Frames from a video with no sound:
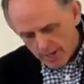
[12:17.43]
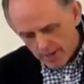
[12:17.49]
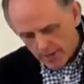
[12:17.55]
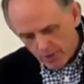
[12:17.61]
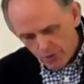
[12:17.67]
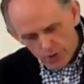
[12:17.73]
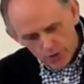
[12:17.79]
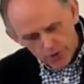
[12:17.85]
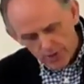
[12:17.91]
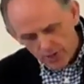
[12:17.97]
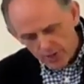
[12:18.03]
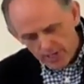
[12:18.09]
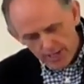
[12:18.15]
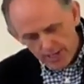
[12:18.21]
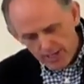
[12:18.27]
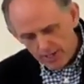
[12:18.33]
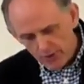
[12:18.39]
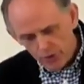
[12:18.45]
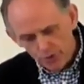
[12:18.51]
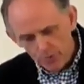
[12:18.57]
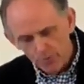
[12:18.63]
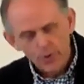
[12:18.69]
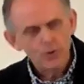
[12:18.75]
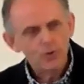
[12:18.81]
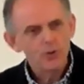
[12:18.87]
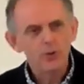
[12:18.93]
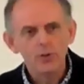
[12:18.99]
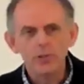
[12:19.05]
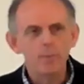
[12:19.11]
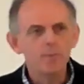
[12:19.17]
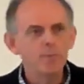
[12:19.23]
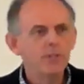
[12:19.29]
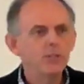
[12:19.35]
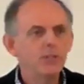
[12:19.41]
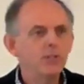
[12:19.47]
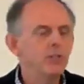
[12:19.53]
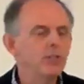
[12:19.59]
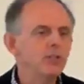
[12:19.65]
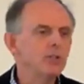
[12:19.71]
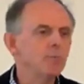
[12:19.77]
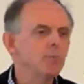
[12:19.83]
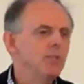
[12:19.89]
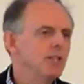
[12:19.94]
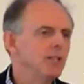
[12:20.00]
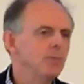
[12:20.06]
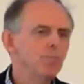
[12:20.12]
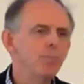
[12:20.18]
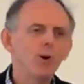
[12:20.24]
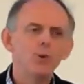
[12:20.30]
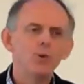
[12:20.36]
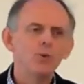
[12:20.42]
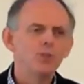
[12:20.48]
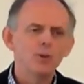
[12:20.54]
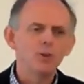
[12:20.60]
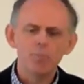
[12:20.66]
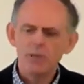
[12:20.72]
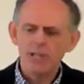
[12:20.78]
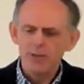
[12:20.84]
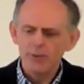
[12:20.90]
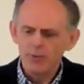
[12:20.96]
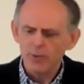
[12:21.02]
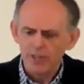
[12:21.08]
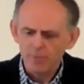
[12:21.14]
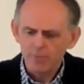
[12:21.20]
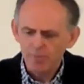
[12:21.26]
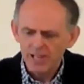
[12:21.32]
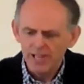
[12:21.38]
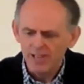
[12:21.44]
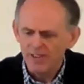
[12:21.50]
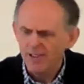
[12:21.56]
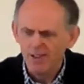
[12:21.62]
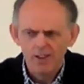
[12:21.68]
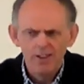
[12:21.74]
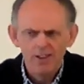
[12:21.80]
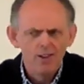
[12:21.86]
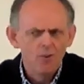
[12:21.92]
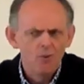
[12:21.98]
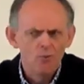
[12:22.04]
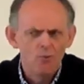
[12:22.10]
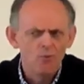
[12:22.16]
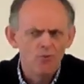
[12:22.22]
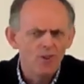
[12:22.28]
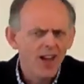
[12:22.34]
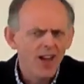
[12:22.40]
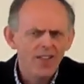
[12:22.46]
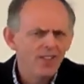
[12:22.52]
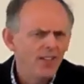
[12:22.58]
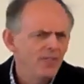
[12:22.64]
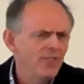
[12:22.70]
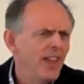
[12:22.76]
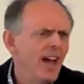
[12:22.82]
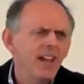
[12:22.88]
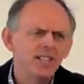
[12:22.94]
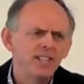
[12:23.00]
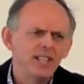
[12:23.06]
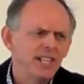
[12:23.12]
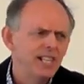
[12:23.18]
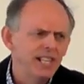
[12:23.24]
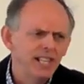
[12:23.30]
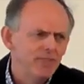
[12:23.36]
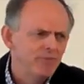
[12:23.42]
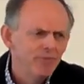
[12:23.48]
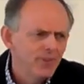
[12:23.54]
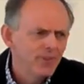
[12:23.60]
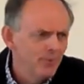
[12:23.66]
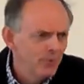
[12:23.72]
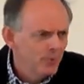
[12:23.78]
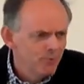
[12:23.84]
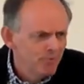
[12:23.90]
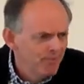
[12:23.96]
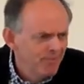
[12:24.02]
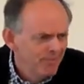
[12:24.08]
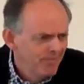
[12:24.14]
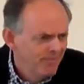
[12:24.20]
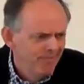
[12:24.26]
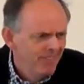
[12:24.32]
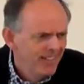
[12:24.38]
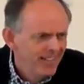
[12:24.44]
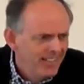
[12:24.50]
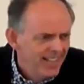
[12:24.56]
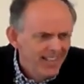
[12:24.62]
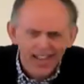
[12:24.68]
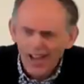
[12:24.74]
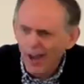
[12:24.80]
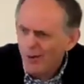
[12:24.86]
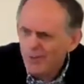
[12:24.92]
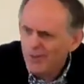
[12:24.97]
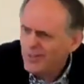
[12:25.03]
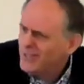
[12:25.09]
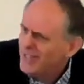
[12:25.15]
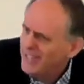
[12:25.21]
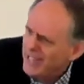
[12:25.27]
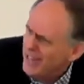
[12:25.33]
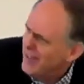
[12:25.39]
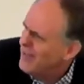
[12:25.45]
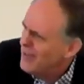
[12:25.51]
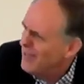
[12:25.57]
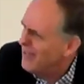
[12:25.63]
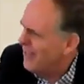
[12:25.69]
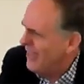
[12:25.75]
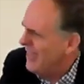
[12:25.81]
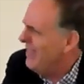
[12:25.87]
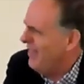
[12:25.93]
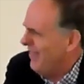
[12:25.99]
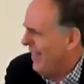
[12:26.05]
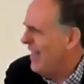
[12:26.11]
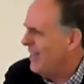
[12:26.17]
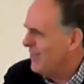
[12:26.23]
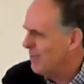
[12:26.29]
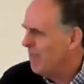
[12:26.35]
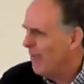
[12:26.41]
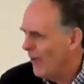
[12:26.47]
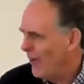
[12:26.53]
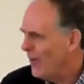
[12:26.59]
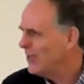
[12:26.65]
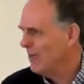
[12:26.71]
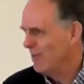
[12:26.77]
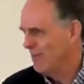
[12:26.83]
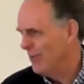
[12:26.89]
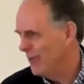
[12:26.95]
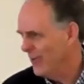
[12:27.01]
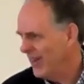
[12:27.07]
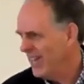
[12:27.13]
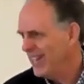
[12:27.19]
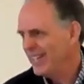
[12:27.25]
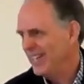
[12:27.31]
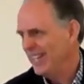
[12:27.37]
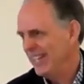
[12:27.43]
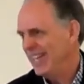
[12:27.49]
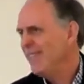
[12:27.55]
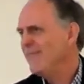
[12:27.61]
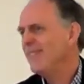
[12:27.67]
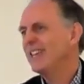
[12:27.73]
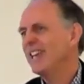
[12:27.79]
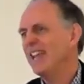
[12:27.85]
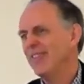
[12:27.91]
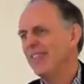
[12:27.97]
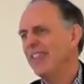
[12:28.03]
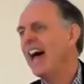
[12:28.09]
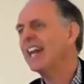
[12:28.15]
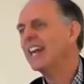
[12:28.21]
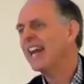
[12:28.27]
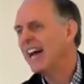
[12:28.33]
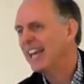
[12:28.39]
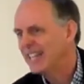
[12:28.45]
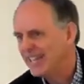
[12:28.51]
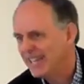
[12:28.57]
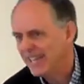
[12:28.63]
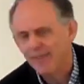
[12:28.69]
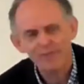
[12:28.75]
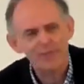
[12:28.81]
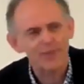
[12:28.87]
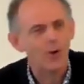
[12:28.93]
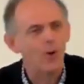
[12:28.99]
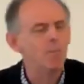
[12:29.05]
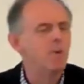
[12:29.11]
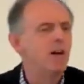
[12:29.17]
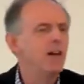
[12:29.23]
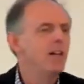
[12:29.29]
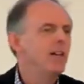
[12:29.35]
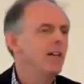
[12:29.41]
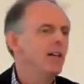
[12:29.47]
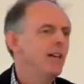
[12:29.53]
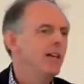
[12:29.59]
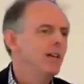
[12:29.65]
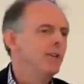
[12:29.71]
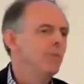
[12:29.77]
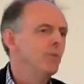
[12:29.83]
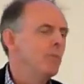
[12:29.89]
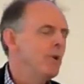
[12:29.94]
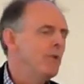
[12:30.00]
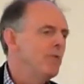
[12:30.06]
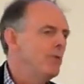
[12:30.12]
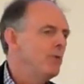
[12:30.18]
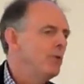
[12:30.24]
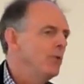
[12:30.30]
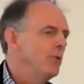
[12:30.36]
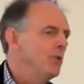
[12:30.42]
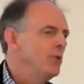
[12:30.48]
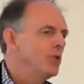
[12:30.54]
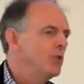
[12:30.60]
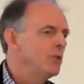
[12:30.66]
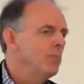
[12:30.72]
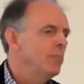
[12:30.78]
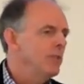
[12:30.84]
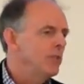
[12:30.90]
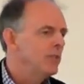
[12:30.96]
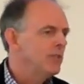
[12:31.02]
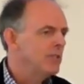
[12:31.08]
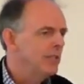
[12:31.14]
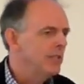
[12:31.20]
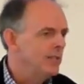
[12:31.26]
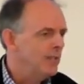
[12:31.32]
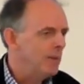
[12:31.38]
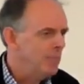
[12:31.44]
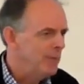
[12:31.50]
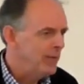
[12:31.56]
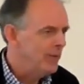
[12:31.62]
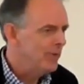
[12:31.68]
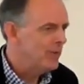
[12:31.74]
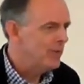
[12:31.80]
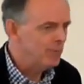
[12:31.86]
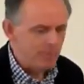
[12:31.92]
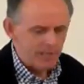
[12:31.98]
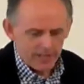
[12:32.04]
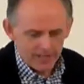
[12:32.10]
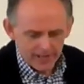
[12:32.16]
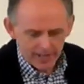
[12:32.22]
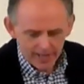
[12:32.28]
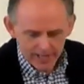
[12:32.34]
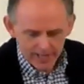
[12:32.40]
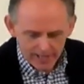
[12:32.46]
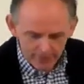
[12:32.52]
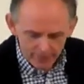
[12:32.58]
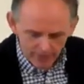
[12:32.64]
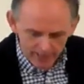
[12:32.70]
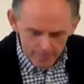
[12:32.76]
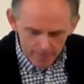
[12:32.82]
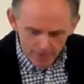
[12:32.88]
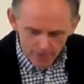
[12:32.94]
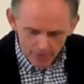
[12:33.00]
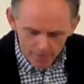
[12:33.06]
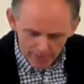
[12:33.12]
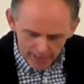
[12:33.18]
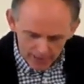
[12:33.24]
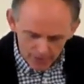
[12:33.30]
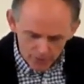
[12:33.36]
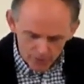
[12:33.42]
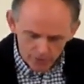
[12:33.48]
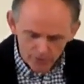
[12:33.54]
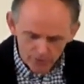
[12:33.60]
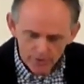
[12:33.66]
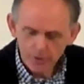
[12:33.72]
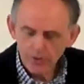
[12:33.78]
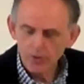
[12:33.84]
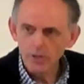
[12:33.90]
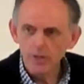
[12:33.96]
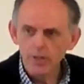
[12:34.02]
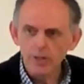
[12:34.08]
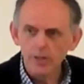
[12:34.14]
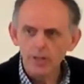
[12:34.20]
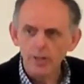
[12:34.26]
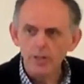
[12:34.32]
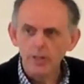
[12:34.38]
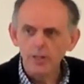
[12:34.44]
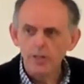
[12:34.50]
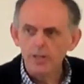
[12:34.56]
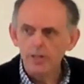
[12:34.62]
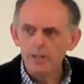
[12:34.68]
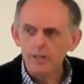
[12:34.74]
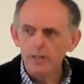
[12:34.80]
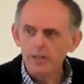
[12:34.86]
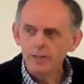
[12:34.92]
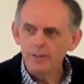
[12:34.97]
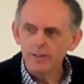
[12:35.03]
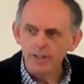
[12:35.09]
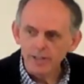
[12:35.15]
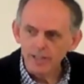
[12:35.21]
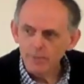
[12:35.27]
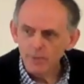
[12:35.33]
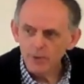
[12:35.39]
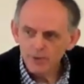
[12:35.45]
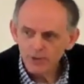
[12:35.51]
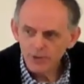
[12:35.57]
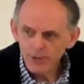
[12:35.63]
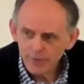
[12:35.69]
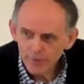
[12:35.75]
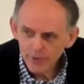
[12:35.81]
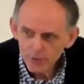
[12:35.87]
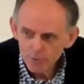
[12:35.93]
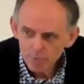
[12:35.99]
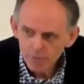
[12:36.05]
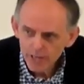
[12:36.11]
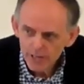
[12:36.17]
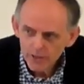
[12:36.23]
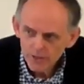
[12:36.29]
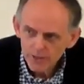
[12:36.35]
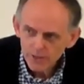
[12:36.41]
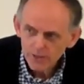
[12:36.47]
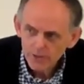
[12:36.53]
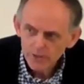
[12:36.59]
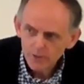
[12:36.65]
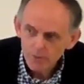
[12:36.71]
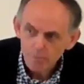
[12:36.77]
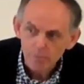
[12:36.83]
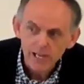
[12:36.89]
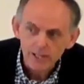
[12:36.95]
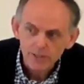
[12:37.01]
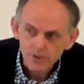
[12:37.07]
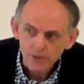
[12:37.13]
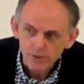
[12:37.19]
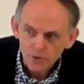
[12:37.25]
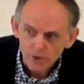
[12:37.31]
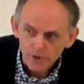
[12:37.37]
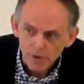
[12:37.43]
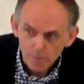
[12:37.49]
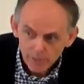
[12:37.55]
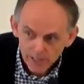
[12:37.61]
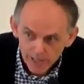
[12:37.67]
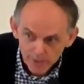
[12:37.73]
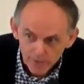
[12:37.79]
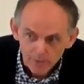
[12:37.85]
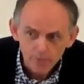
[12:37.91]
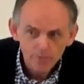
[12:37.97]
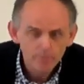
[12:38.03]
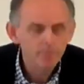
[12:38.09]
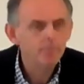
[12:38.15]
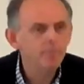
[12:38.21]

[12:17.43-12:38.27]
And just in case you want to dismiss, dismiss Paul's appeal as being rather naive, Oof, how does he ever think that's possible? Where did he ever get that idea from? Well, before you dismiss his appeal as being naive, let me remind you that he wasn't the first person to make such an appeal.